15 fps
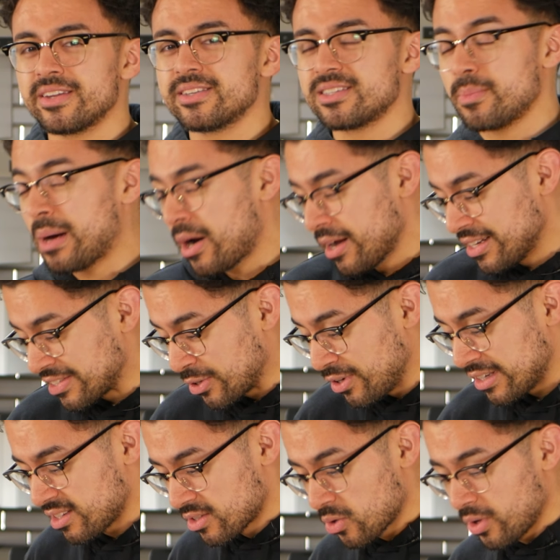It is about as
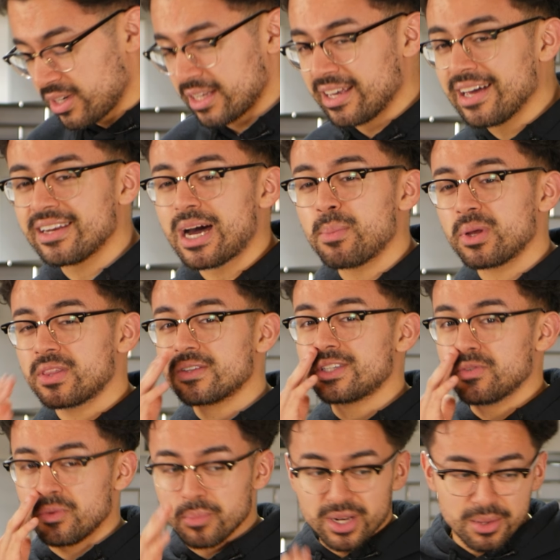good as it's going to get. I'm at the
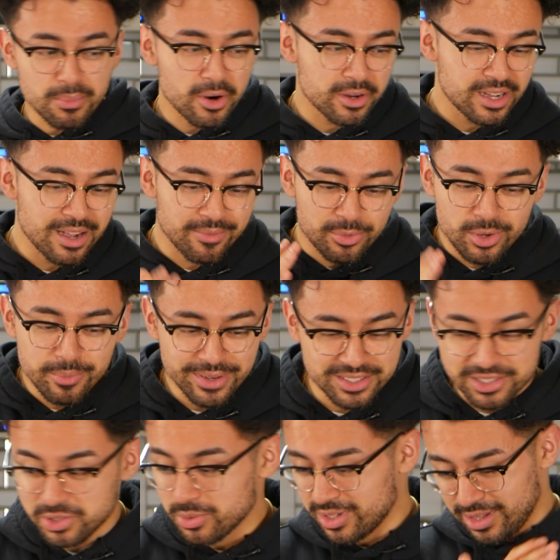7-minute mark. I have 3
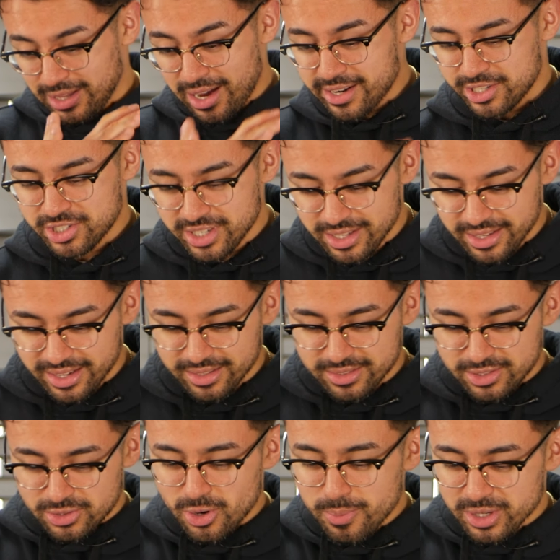minutes to do a lot of shit, like
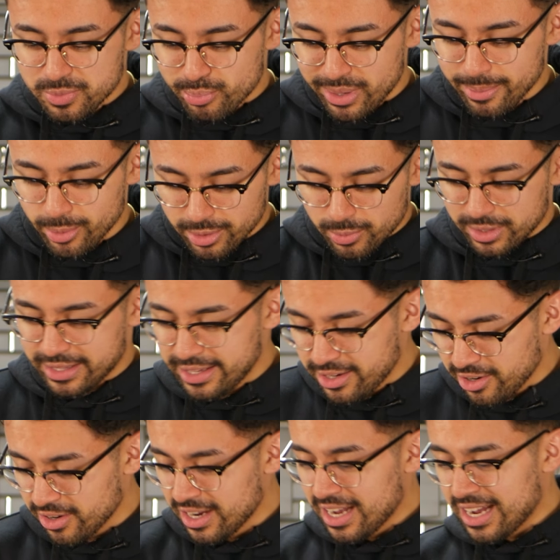so much prep work with
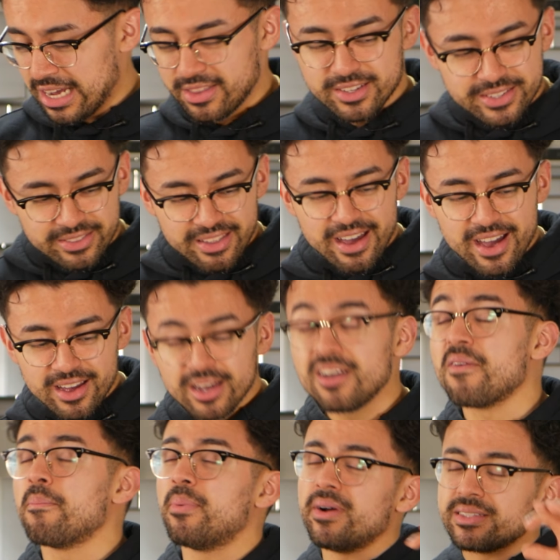here and this and that.
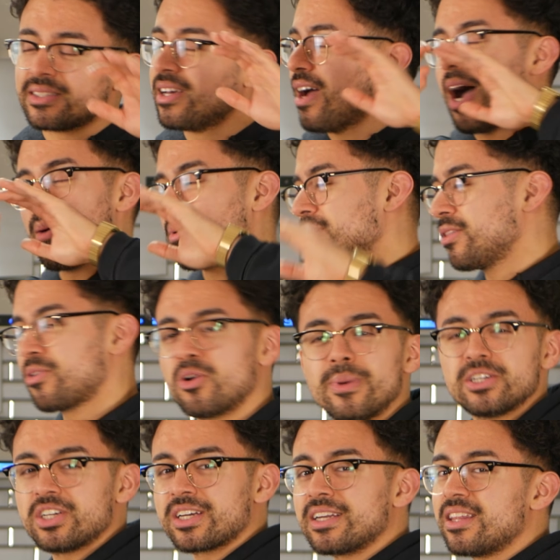But I'm gonna throw
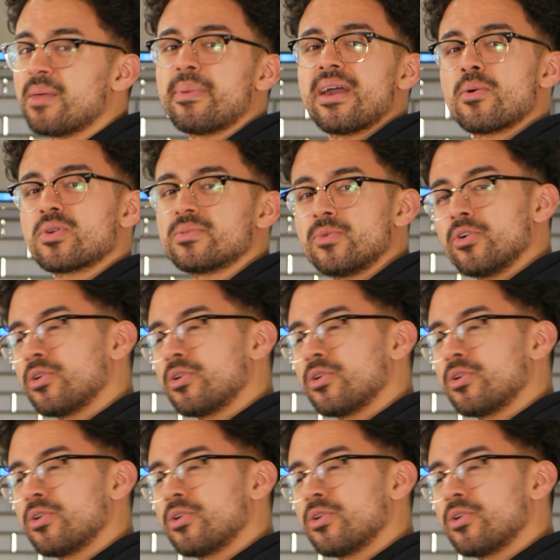my chicken in the pan with some